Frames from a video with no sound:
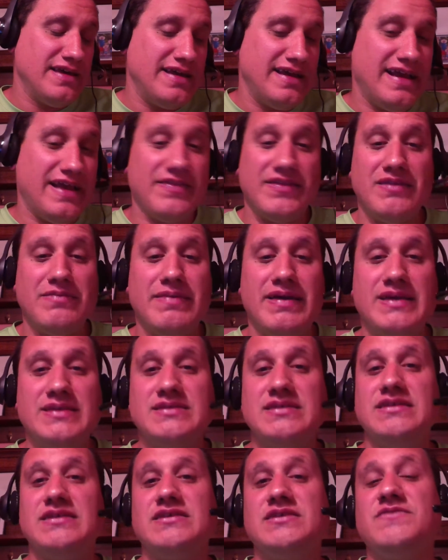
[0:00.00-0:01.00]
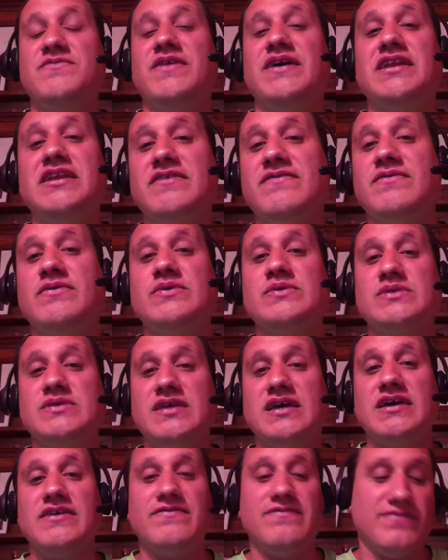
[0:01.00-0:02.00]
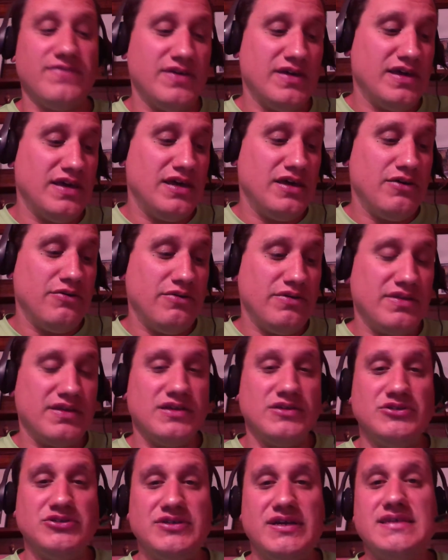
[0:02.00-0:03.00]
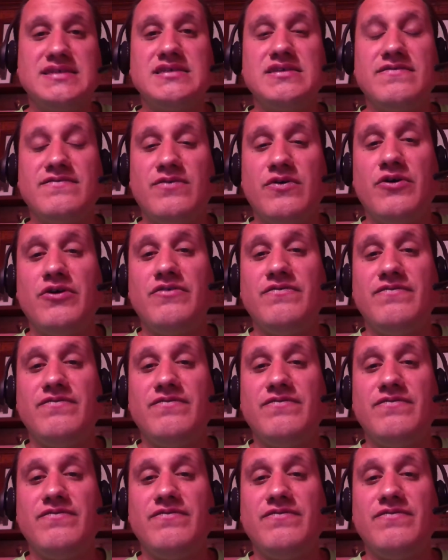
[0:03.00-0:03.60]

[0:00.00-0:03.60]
Anthony Mason is fighting for his life with congestive heart